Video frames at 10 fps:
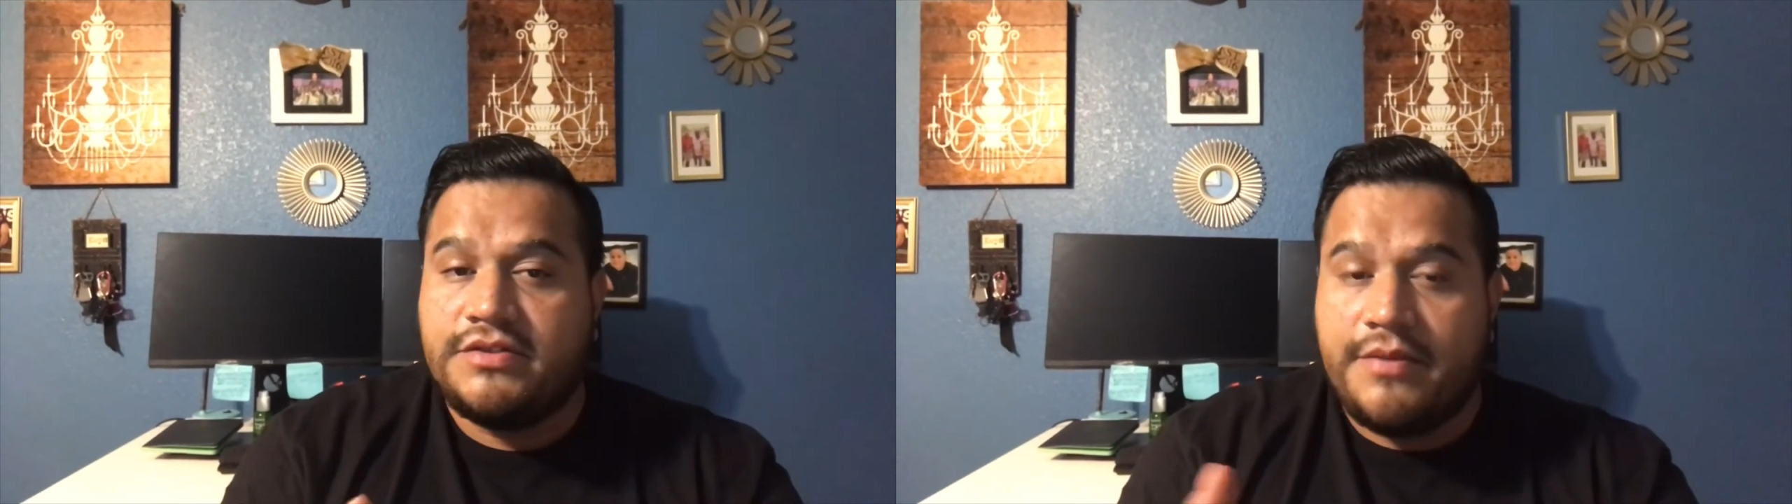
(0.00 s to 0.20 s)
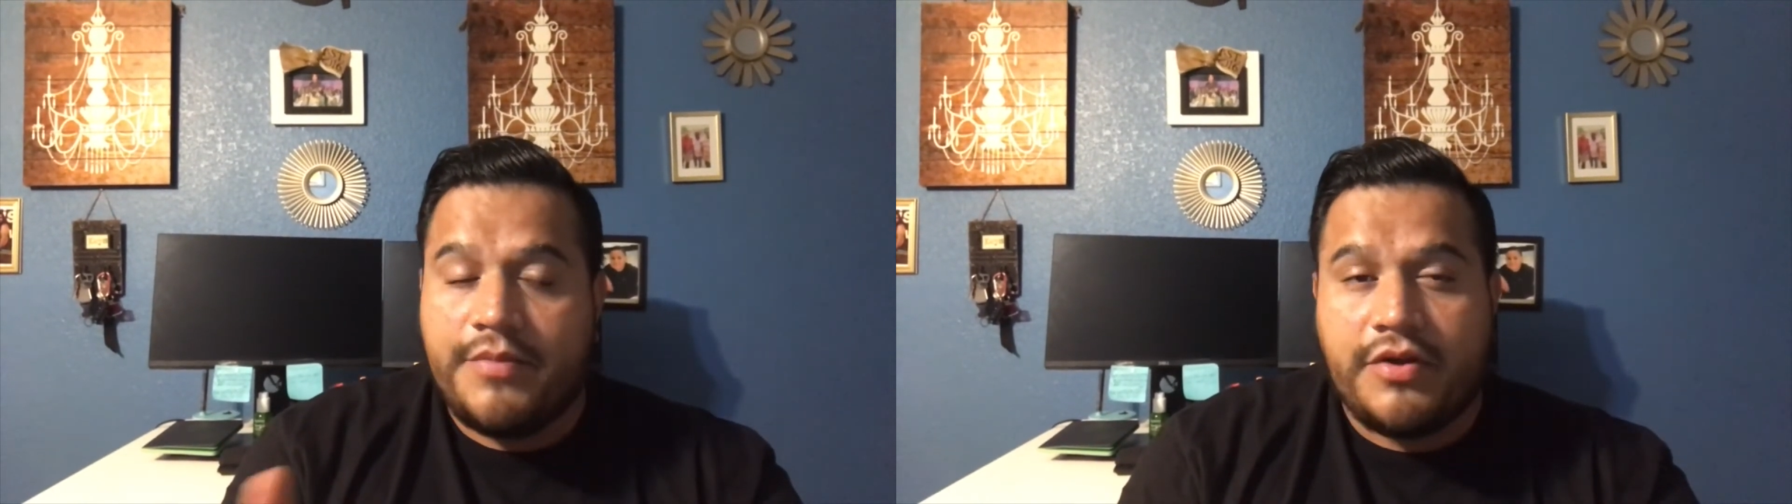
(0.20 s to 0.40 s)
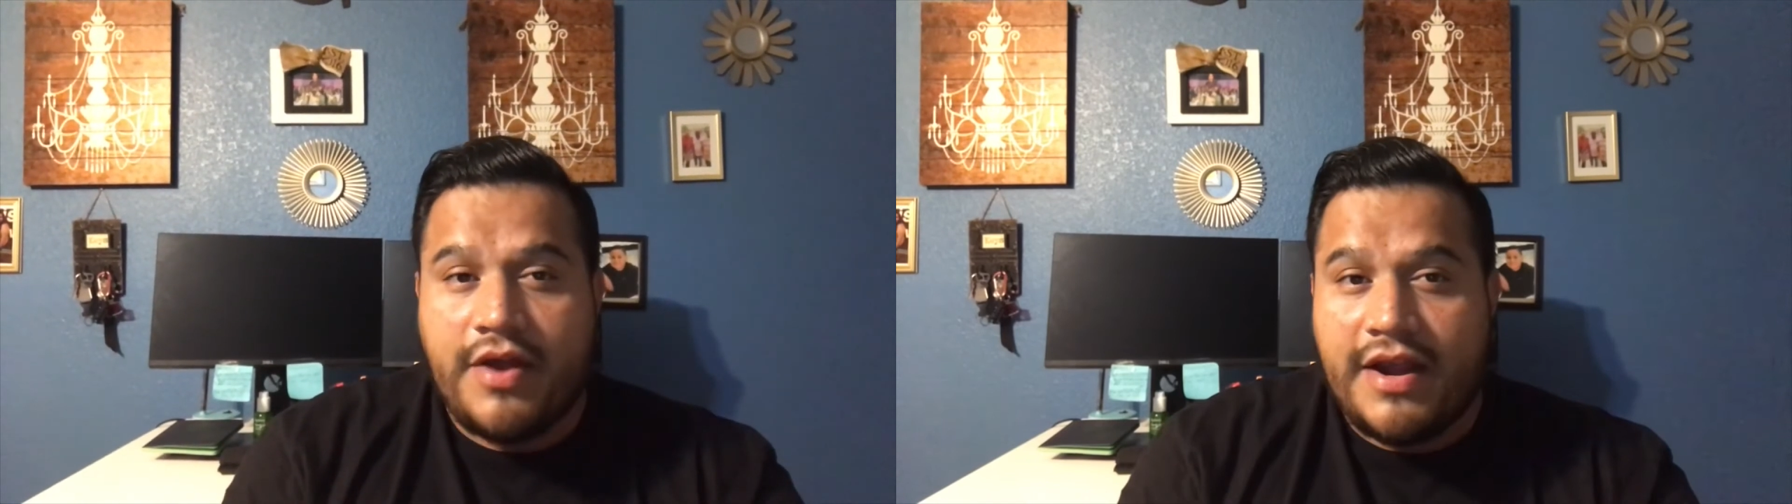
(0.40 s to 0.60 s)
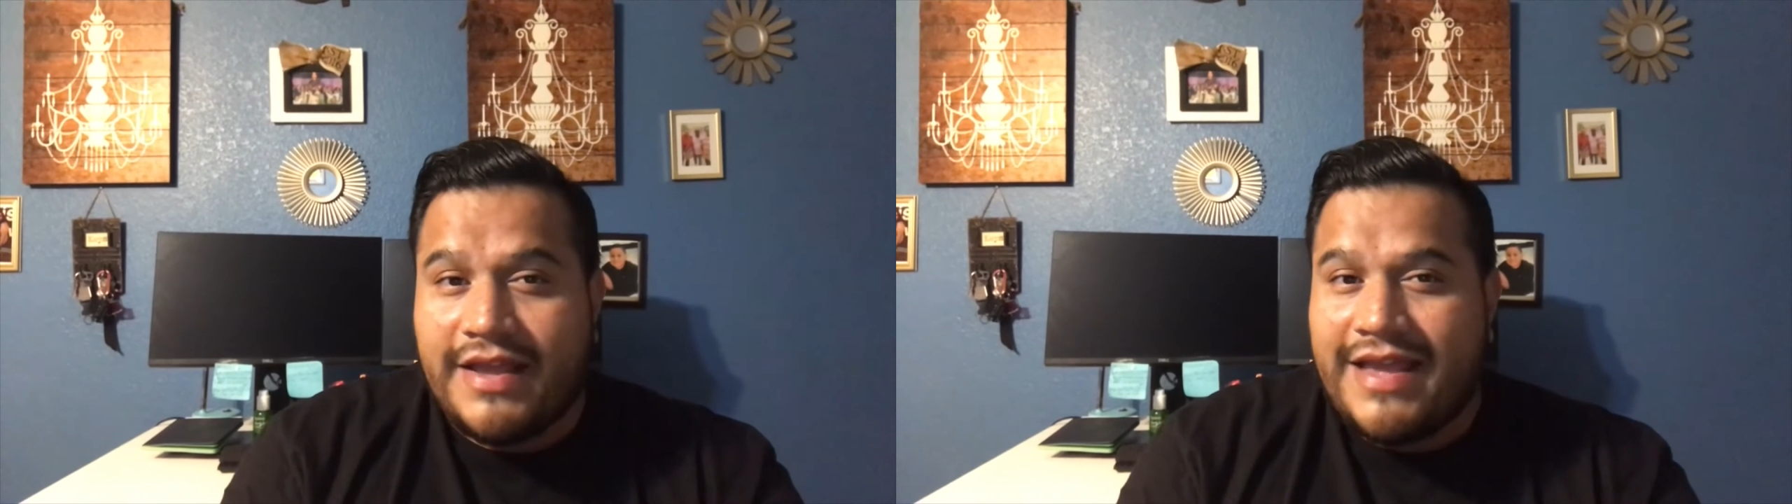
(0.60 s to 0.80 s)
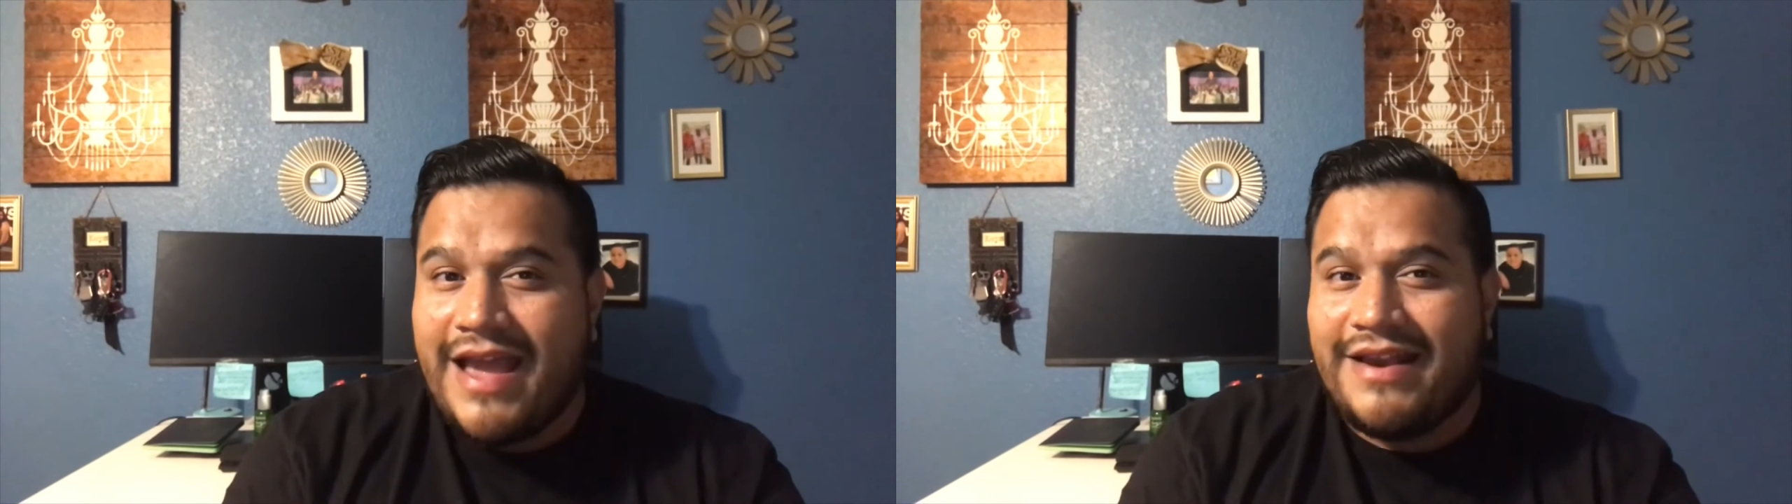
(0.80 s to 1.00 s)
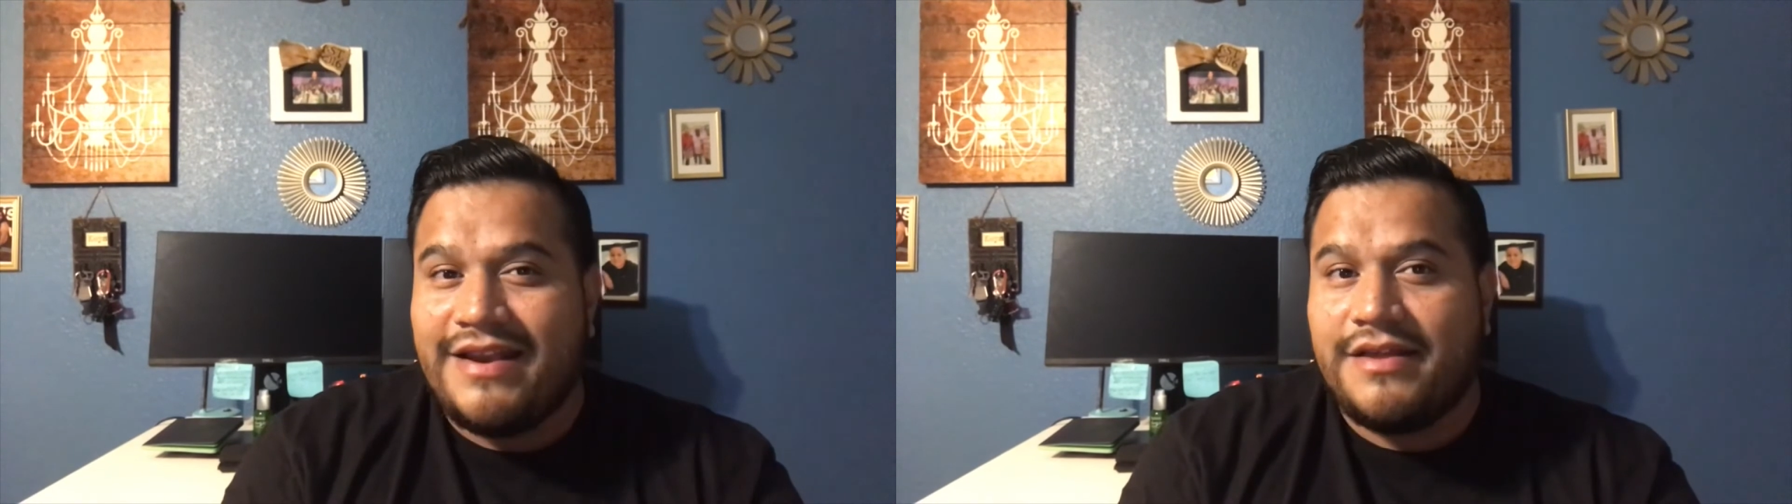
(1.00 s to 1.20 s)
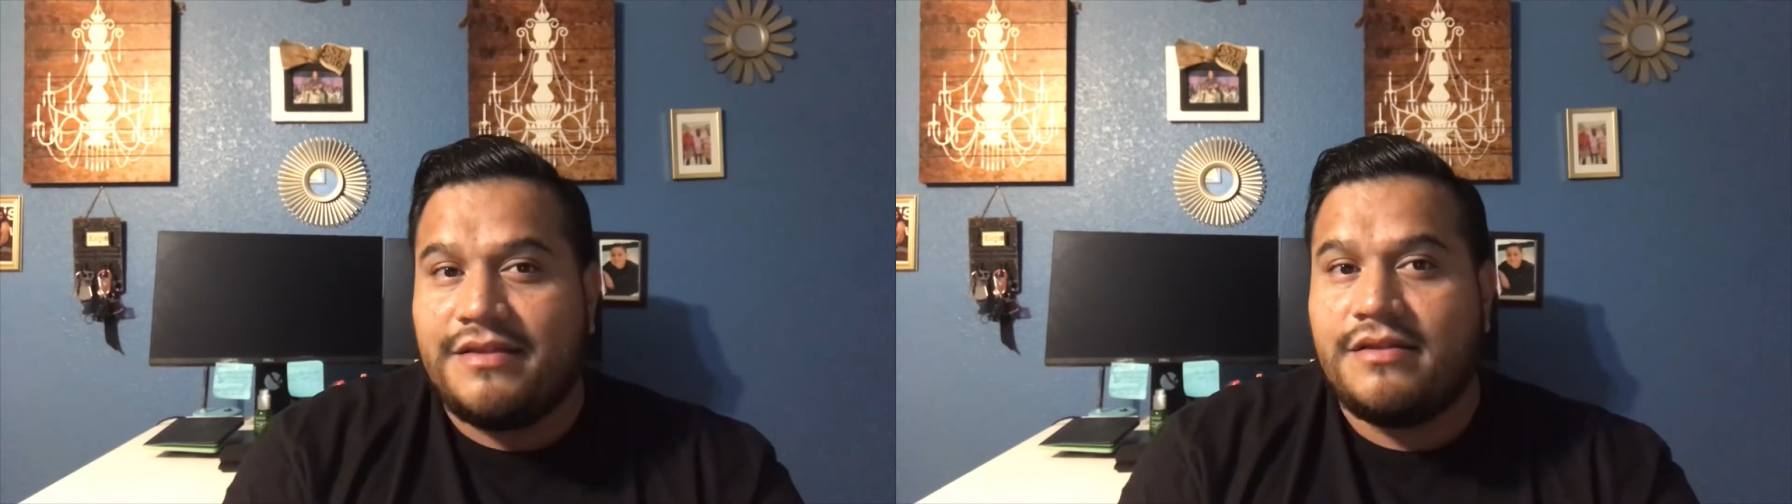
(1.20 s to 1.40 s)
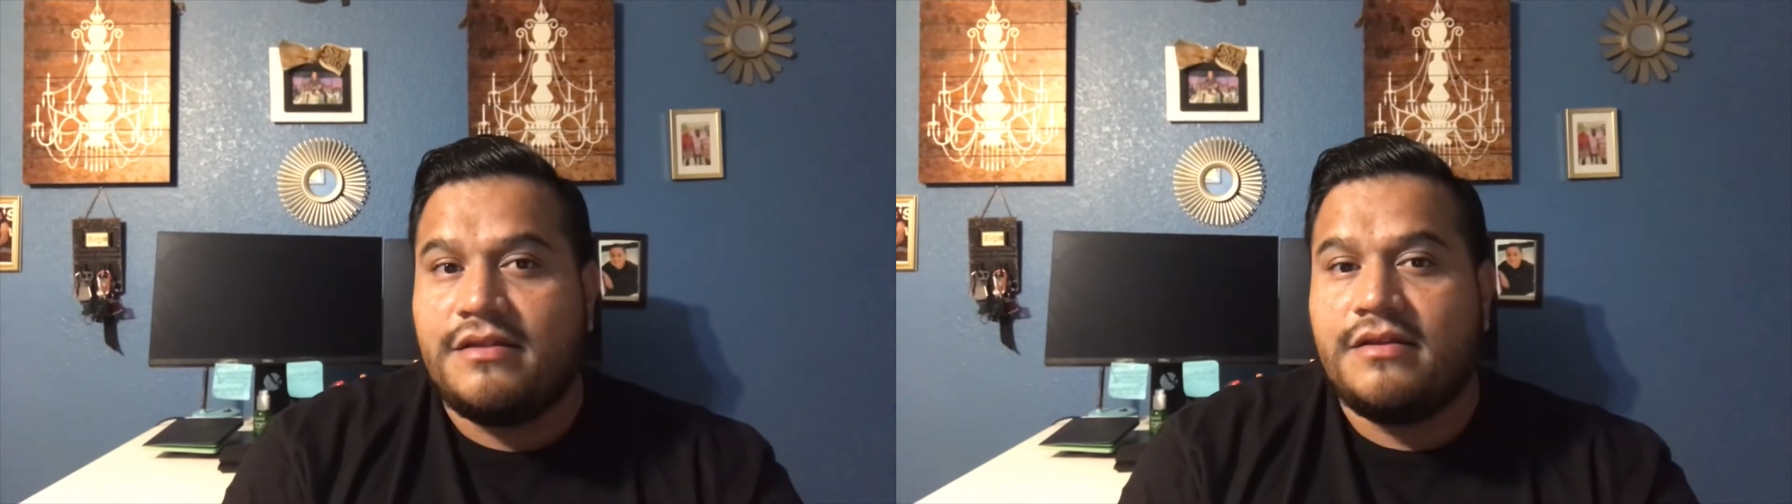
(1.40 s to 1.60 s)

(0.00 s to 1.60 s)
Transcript: Democratic candidates.